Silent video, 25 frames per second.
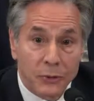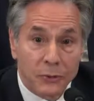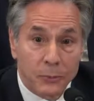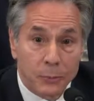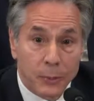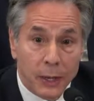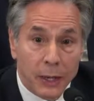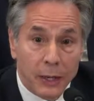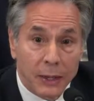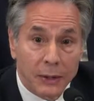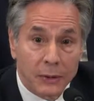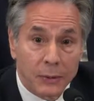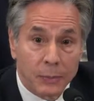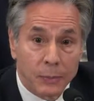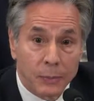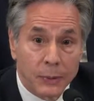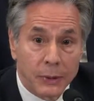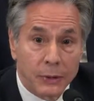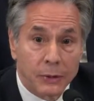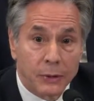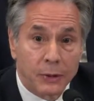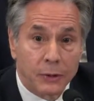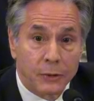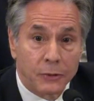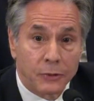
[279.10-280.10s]
to respond,
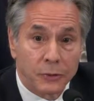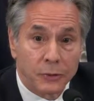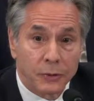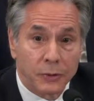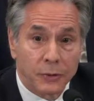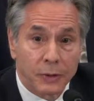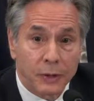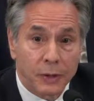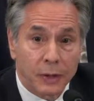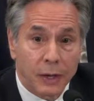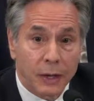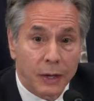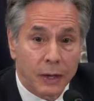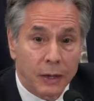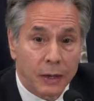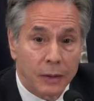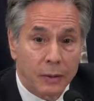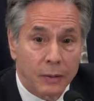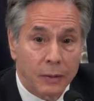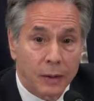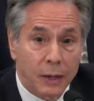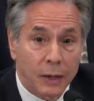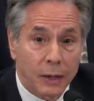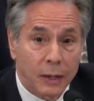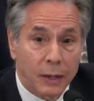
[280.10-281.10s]
because
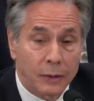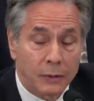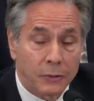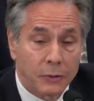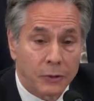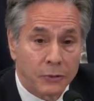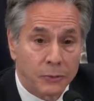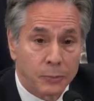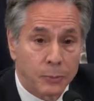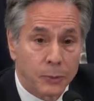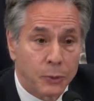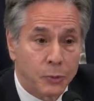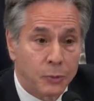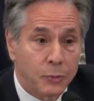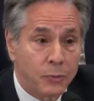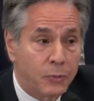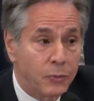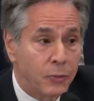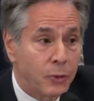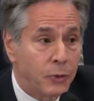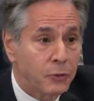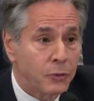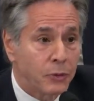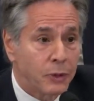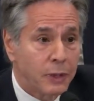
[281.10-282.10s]
I dispute
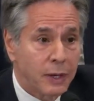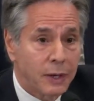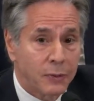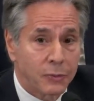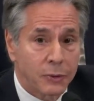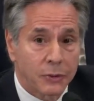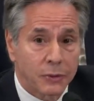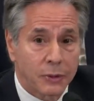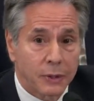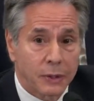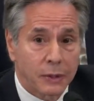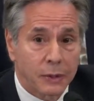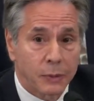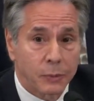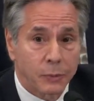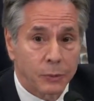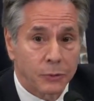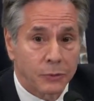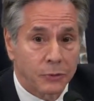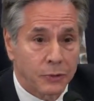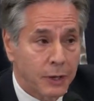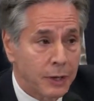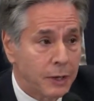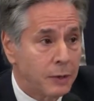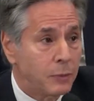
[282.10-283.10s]
virtually everything that
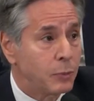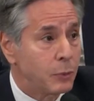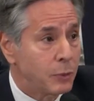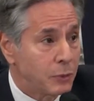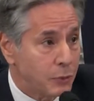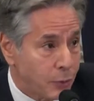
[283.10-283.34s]
was said,